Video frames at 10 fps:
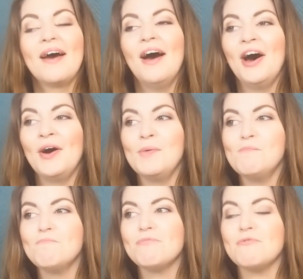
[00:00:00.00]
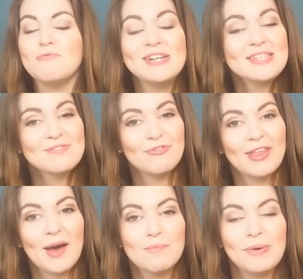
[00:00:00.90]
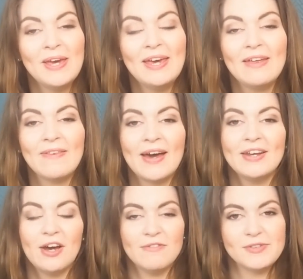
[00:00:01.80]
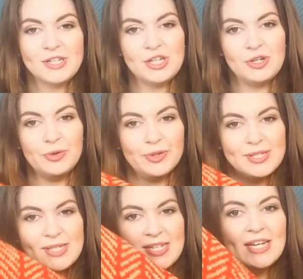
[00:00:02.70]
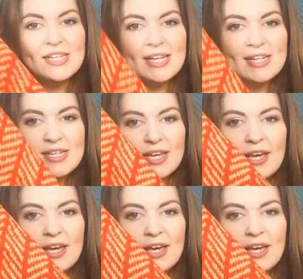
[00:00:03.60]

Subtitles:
The reason for that being that after you steeked it,